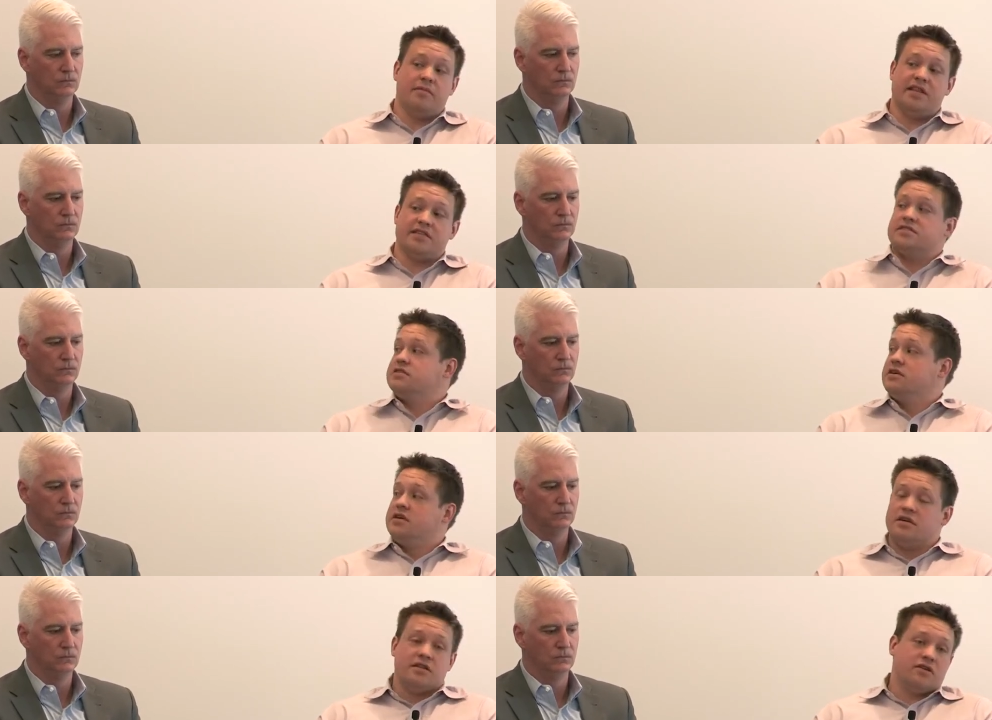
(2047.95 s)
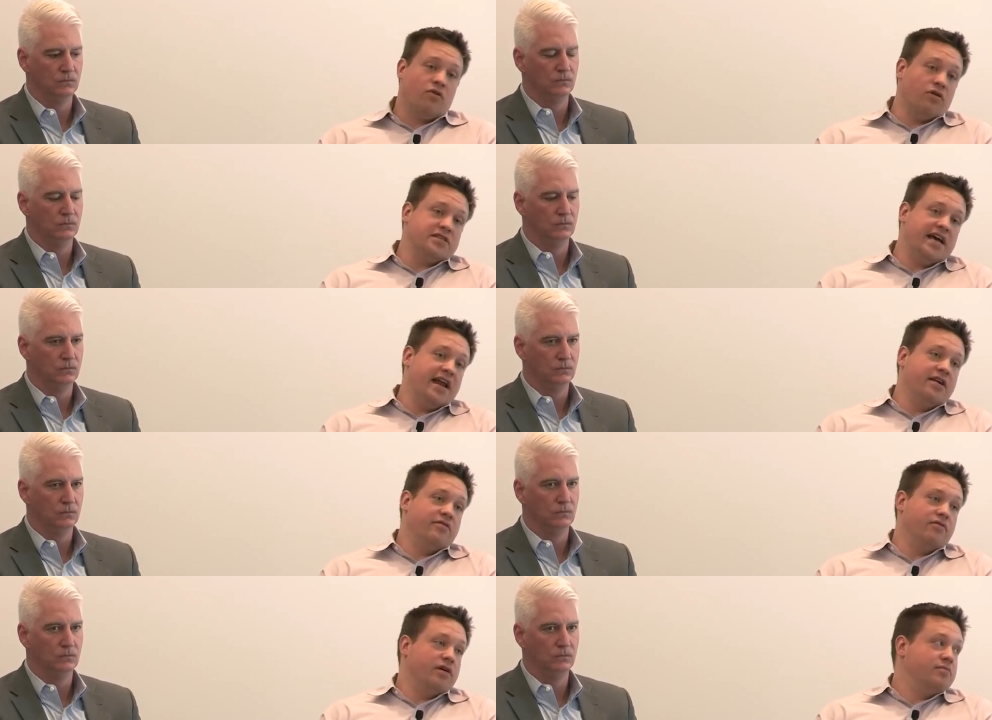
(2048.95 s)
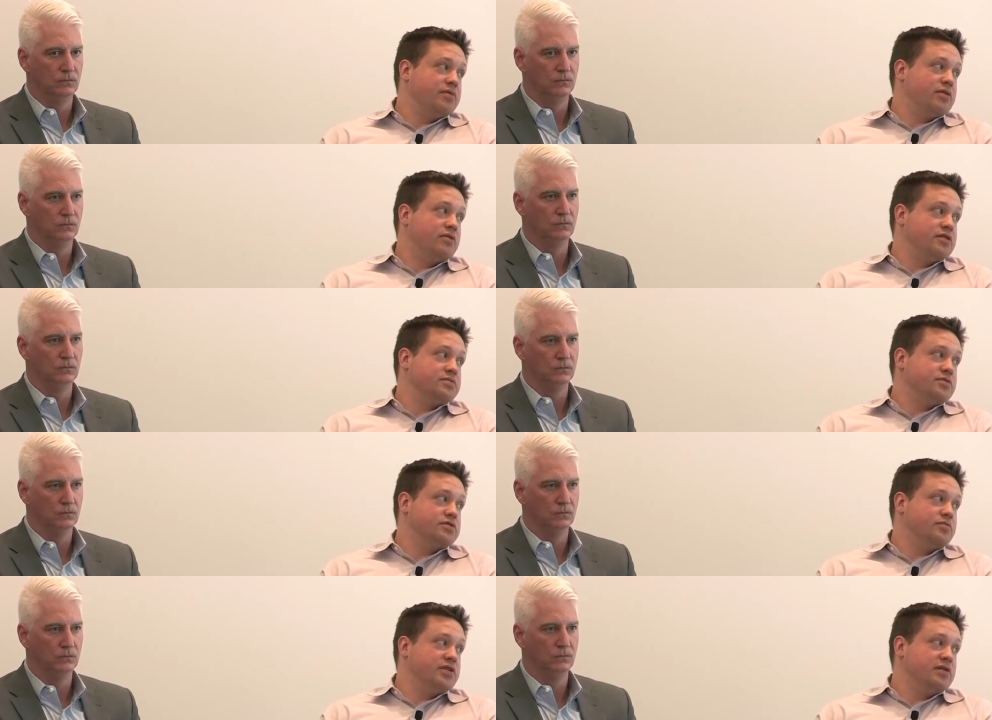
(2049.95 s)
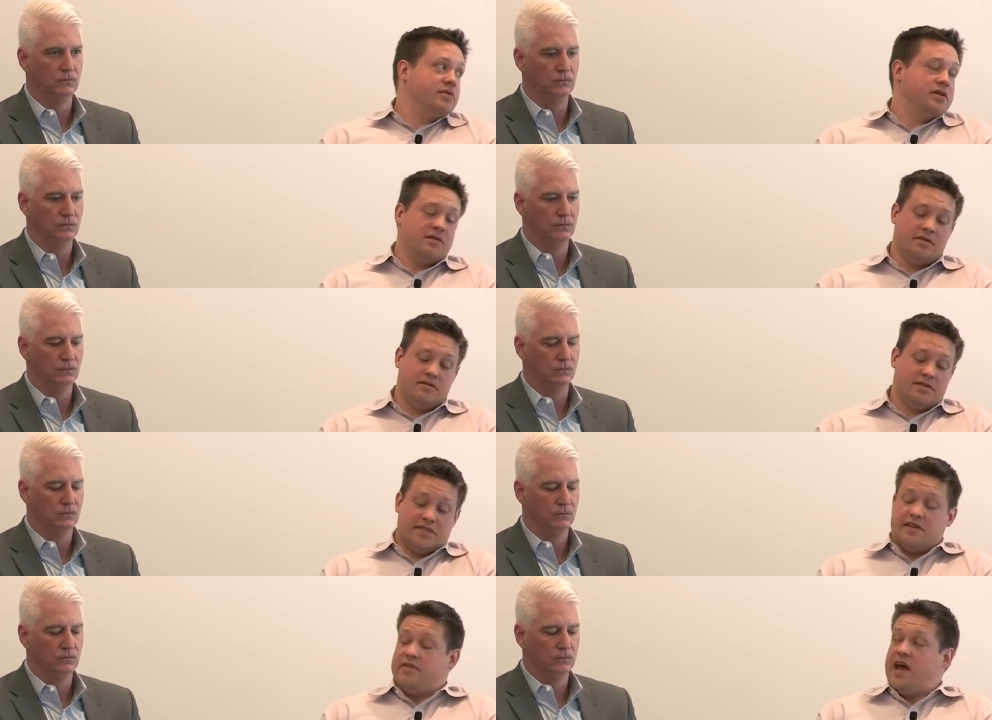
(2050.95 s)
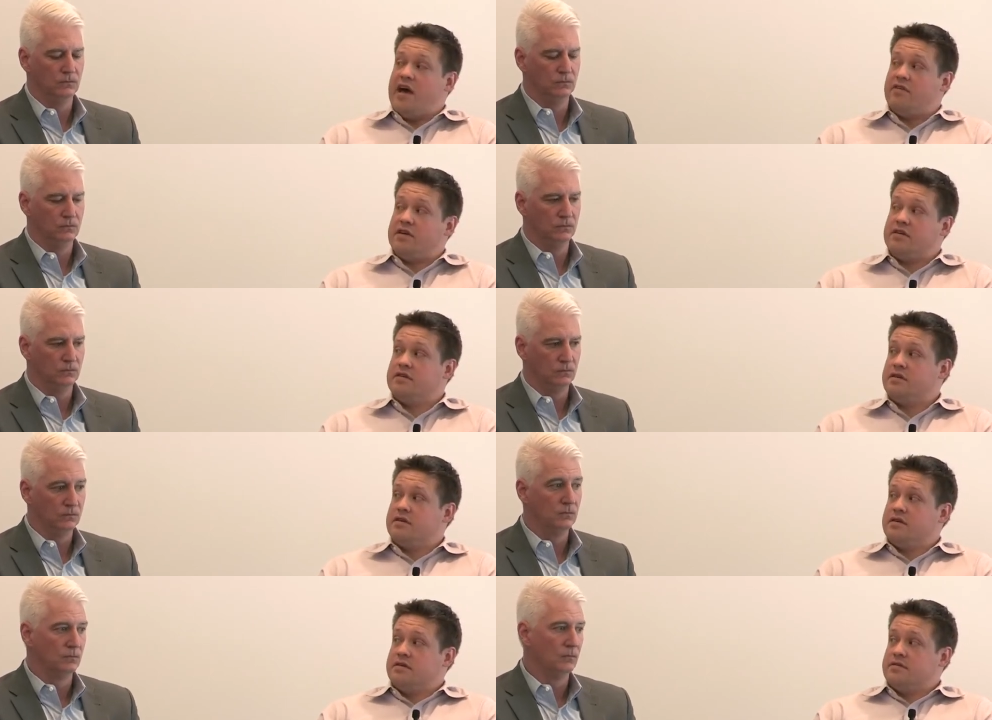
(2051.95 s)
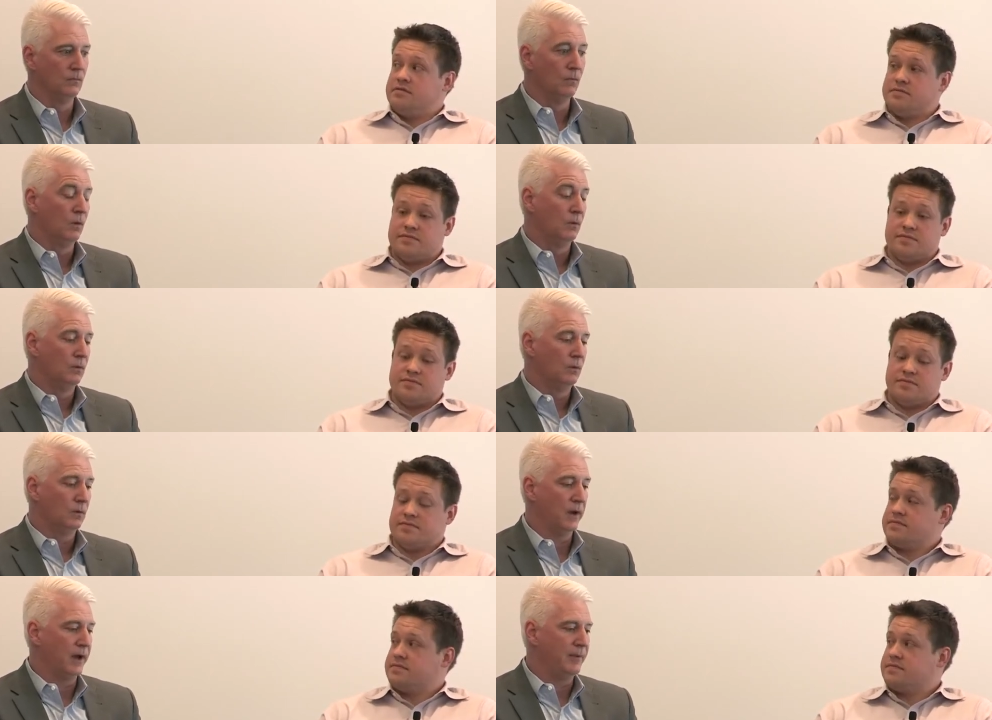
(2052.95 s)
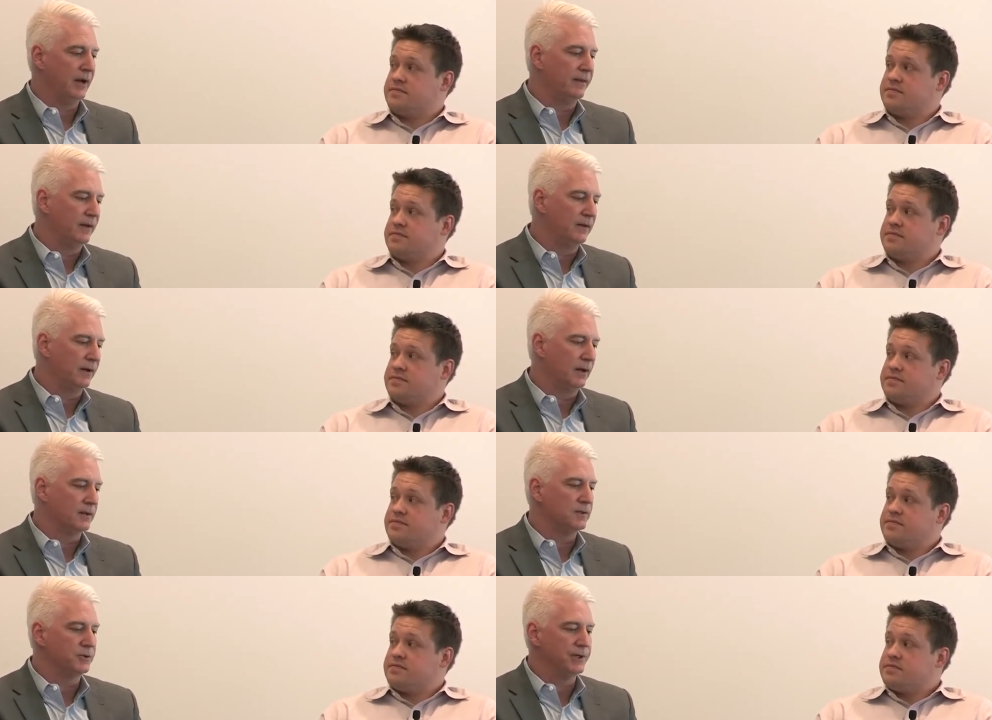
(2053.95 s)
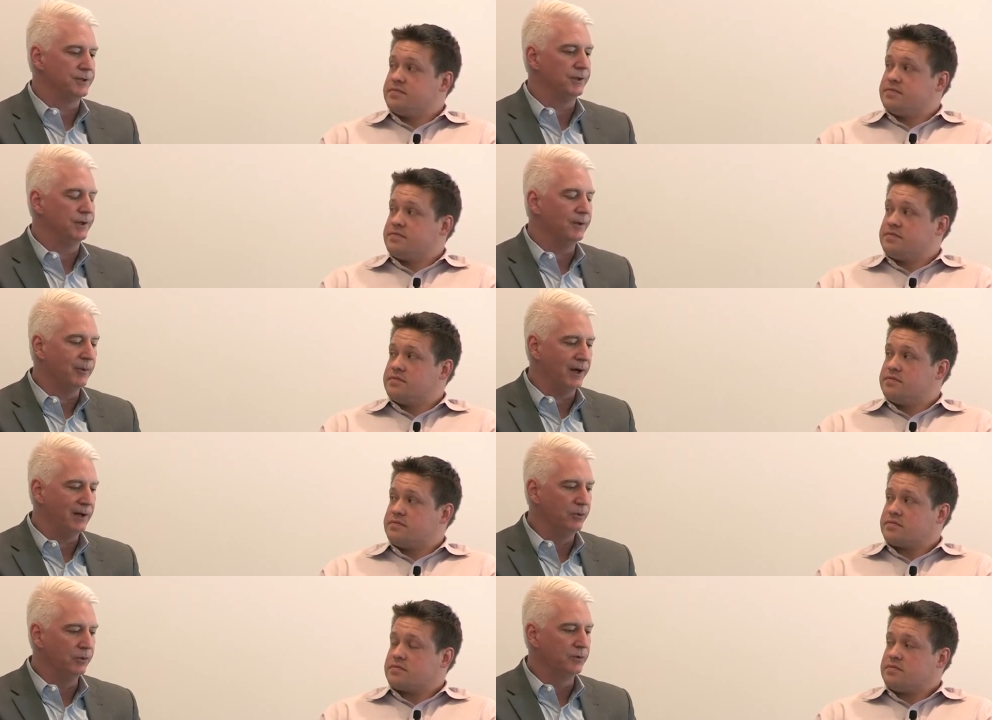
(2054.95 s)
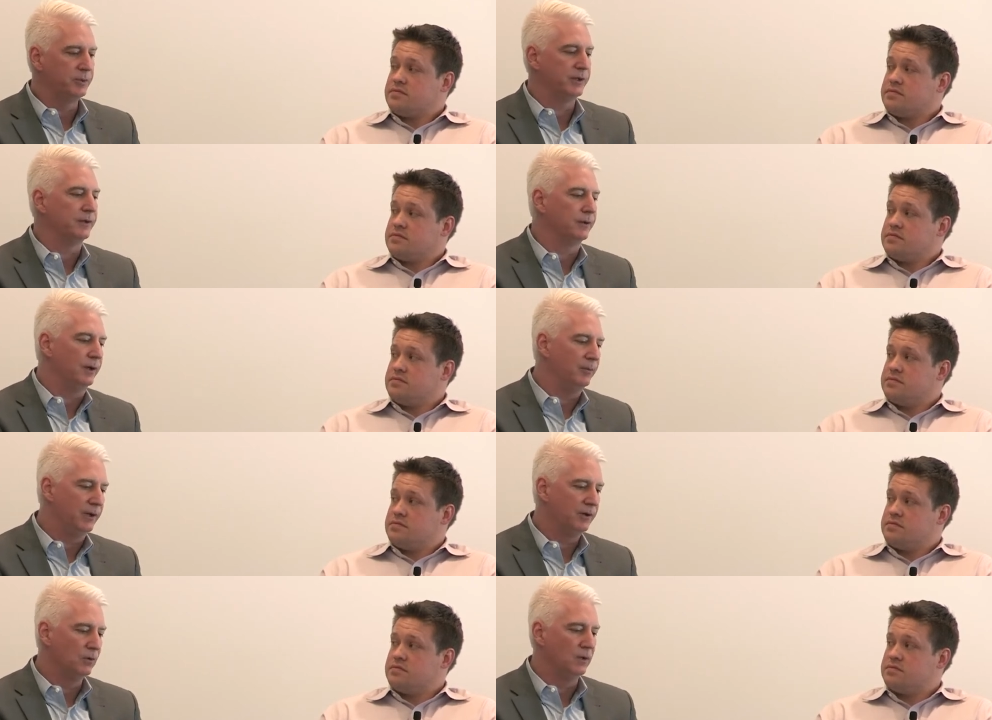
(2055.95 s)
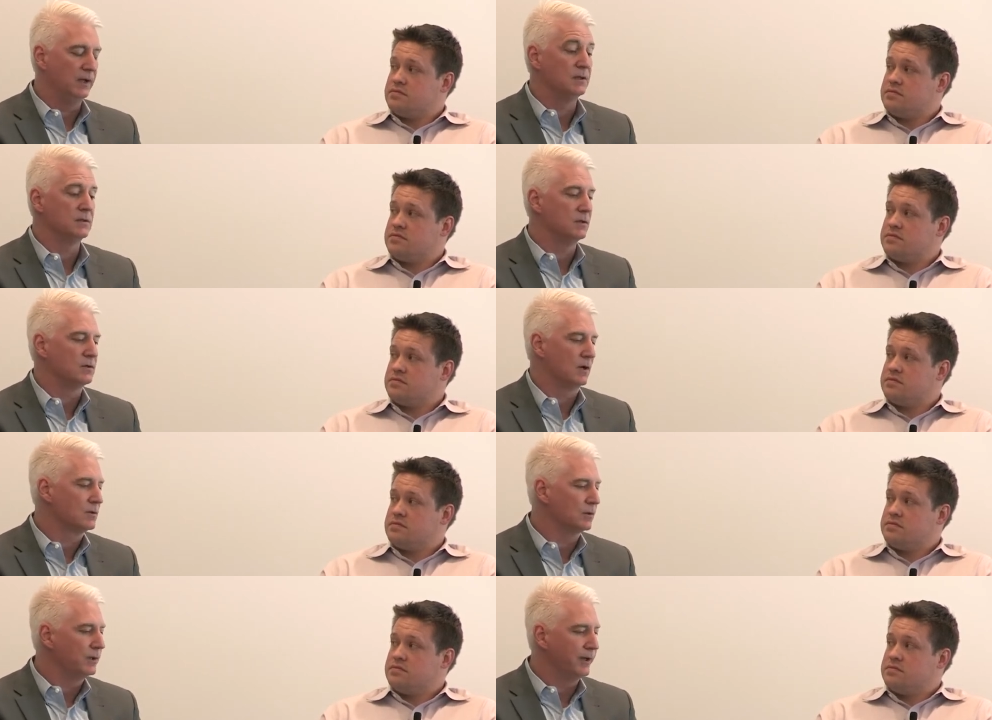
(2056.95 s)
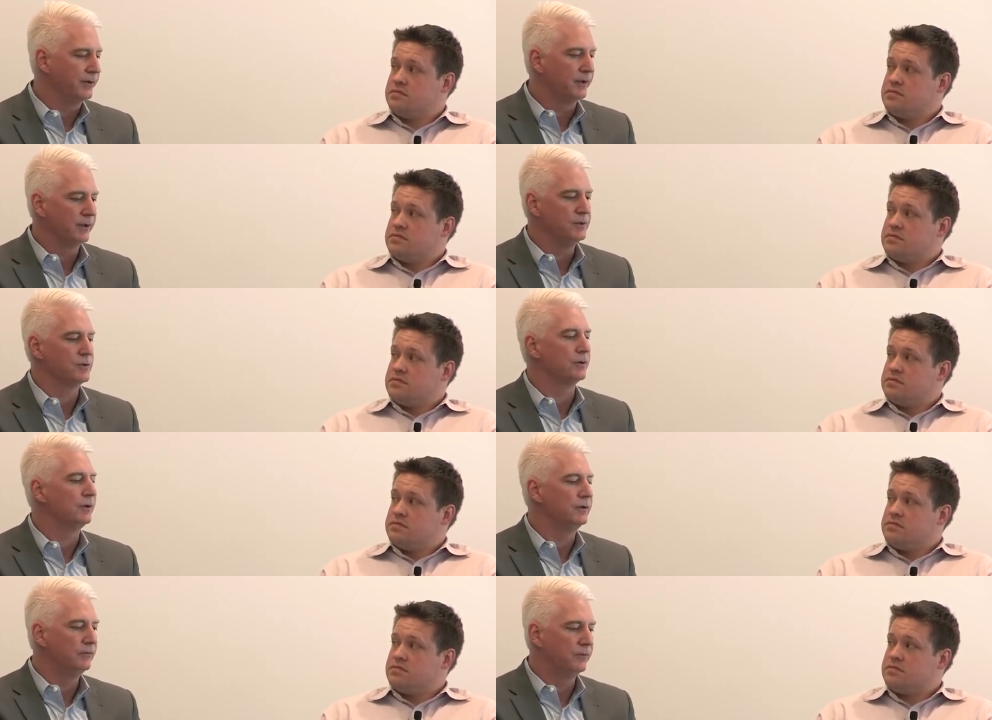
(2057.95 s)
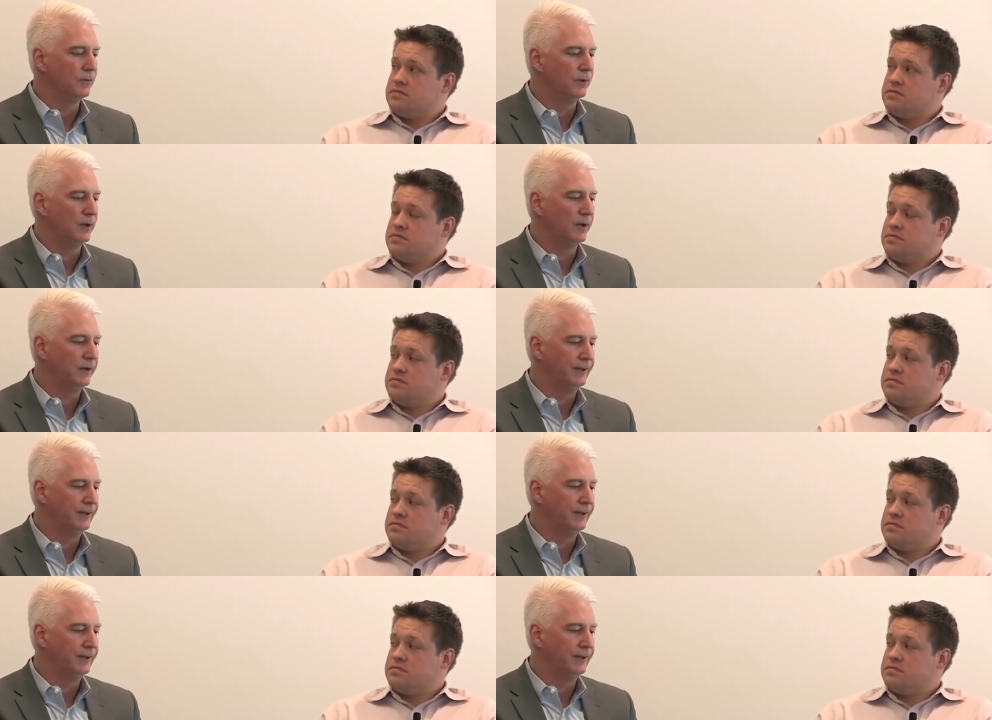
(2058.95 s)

Speaker 1: I mean that's the core tenet of what Bitcoin is supposed to be, but doesn't even have it.
Speaker 2: Yeah, I mean I think the concentration in the mining pools, particularly in Bitcoin, is is also another concern for